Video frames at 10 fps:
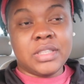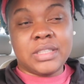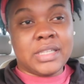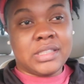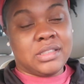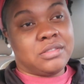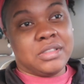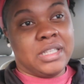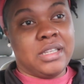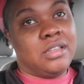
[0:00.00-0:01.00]
And that's just
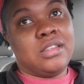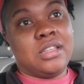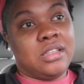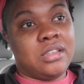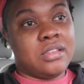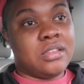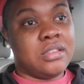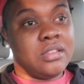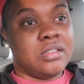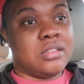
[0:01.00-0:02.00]
with anything.
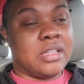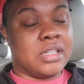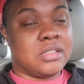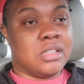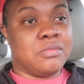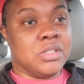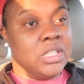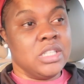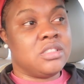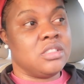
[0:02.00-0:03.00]
That's in
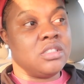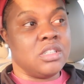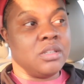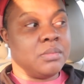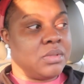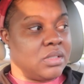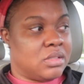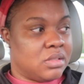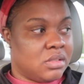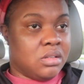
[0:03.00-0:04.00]
relationships,
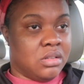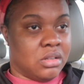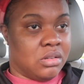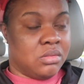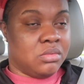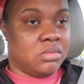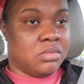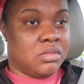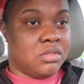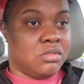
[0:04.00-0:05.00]
you know,
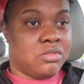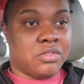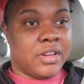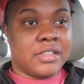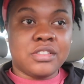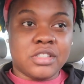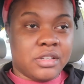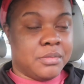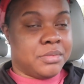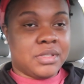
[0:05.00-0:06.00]

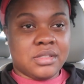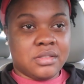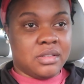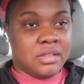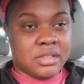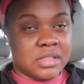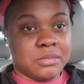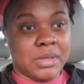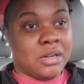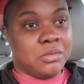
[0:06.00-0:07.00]
friendships, it
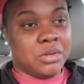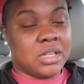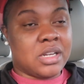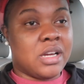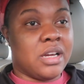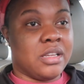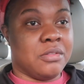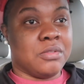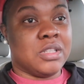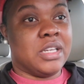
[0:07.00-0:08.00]
doesn't matter what kind
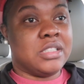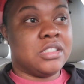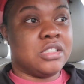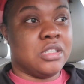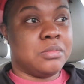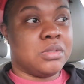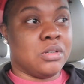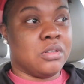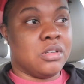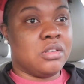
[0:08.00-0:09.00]
of relationships
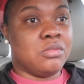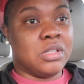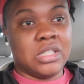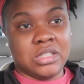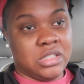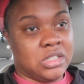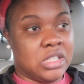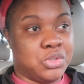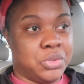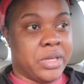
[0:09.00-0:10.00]
or relations
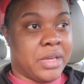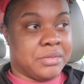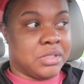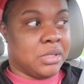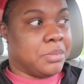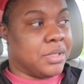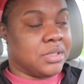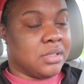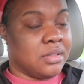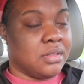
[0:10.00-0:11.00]
that you have to a
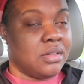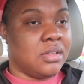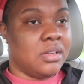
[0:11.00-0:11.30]
person.